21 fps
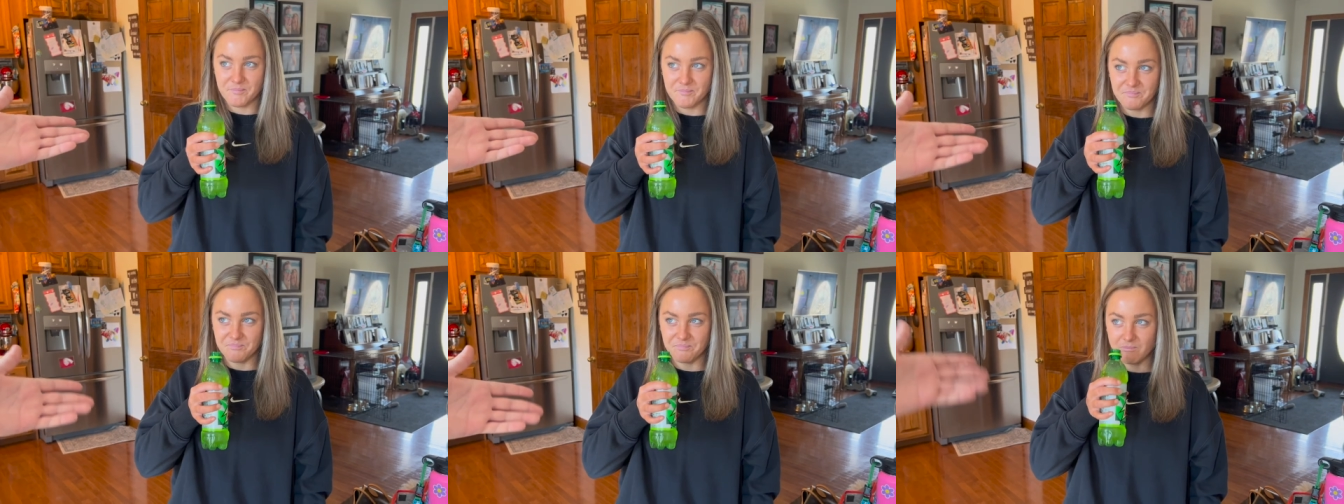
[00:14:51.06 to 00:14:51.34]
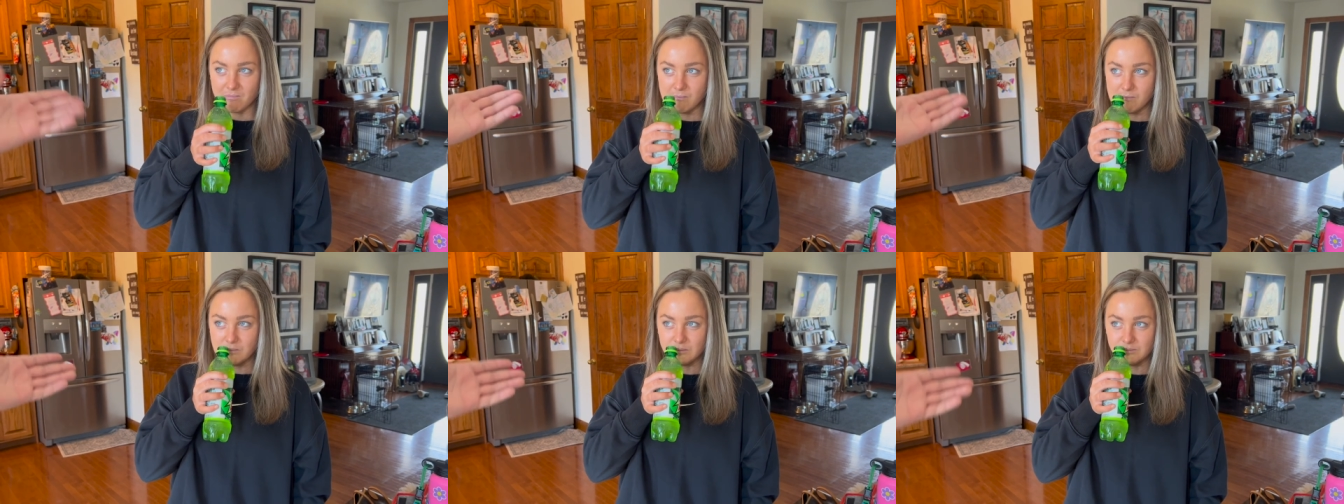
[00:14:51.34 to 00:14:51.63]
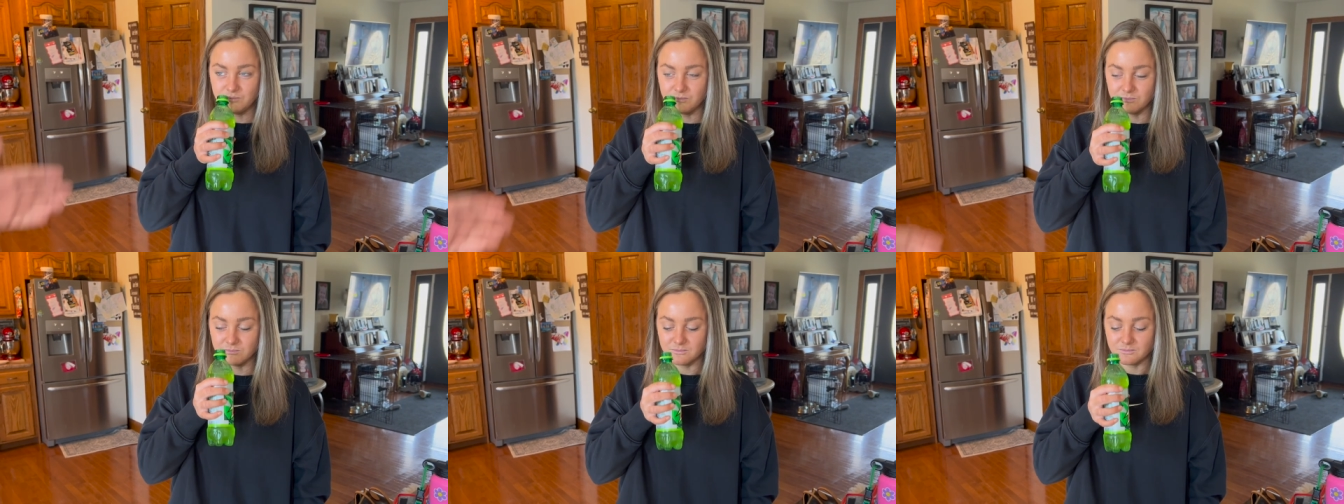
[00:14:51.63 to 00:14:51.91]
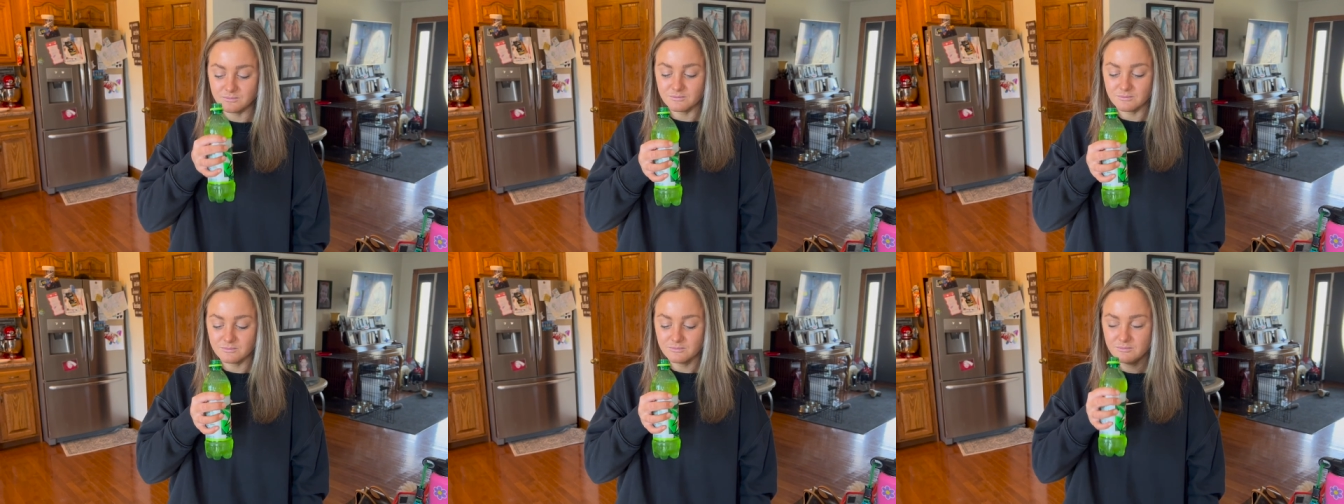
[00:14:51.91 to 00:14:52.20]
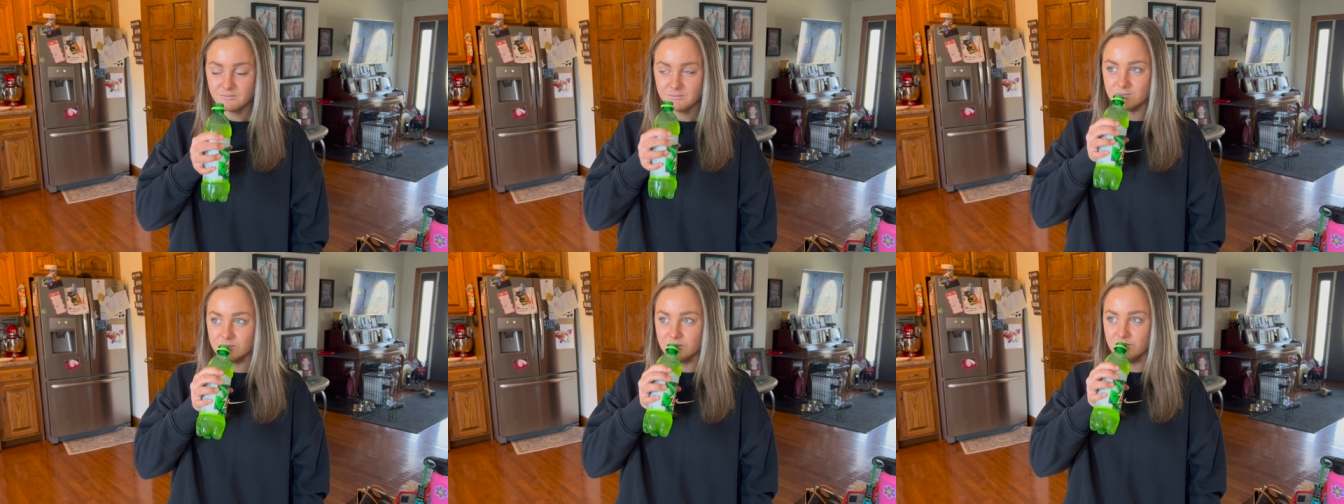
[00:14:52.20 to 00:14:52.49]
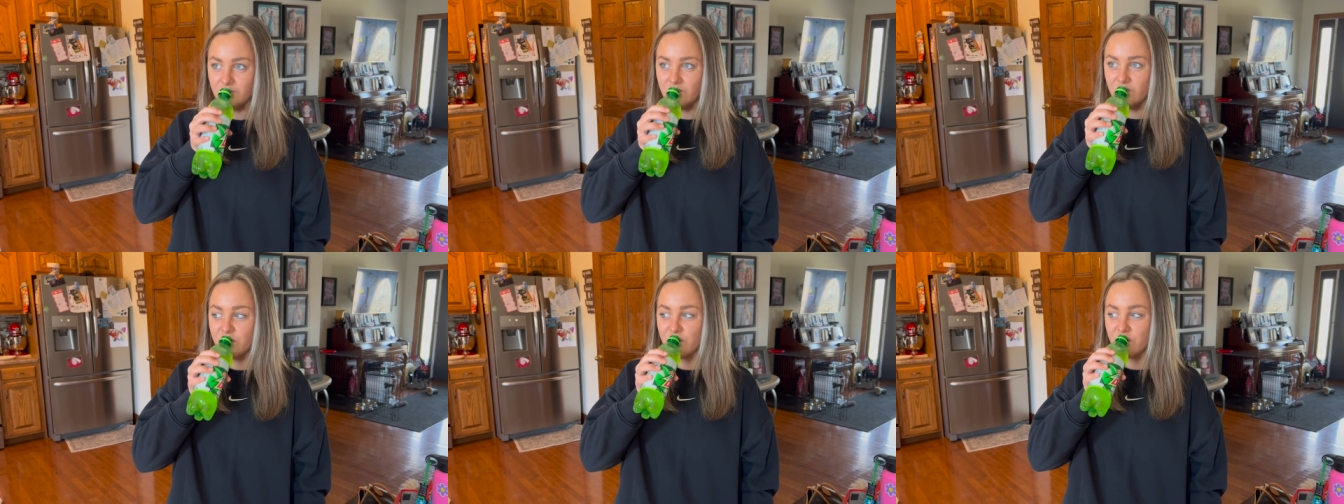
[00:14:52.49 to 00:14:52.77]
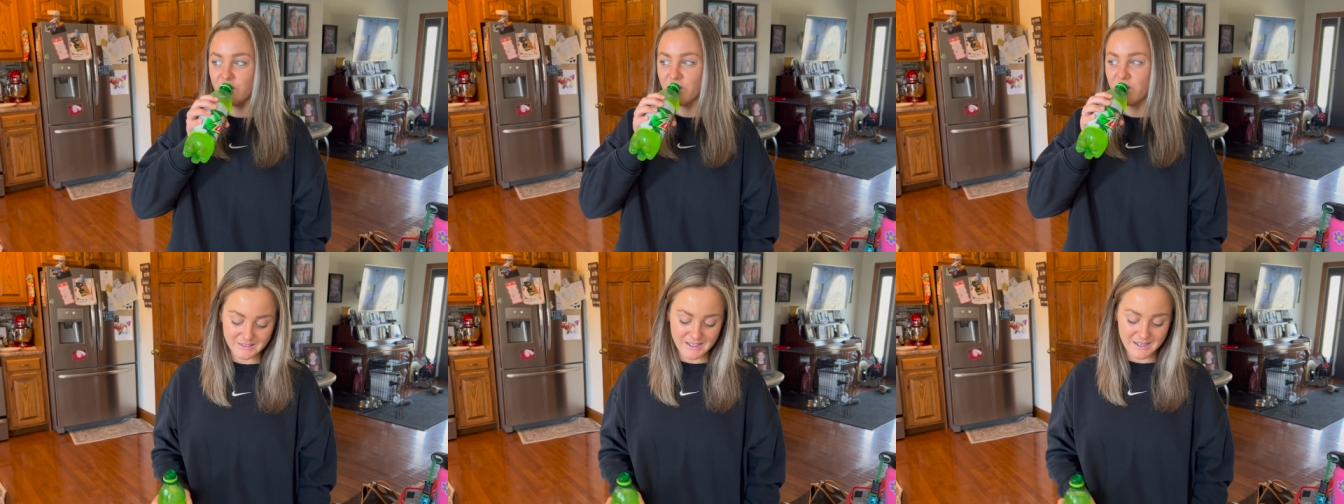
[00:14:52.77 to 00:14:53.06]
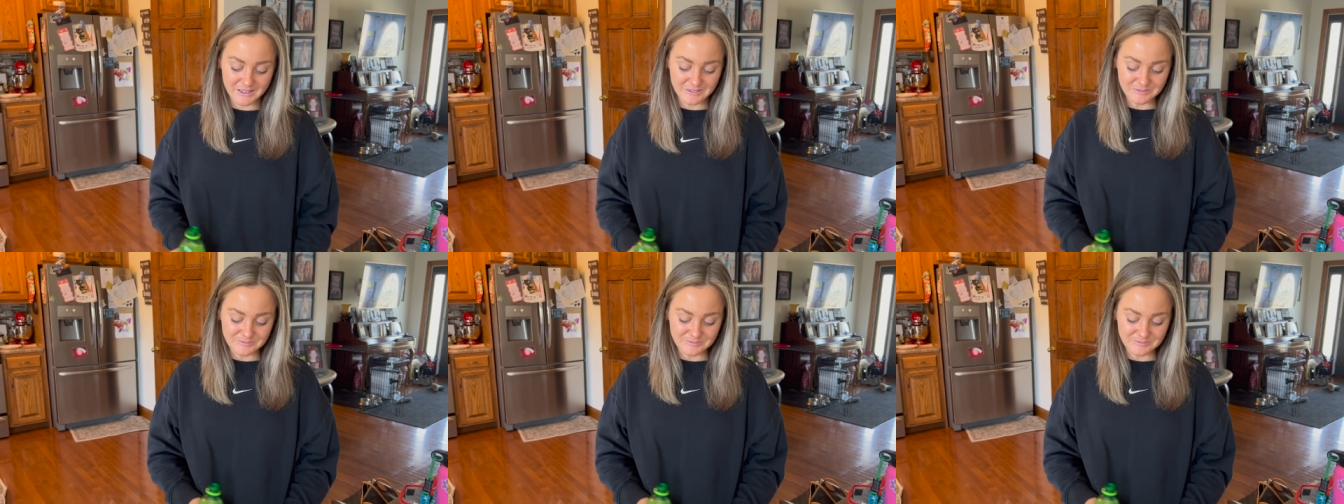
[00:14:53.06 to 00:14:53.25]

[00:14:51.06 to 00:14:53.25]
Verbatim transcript: would you have just ate it and not said anything about it? Yeah.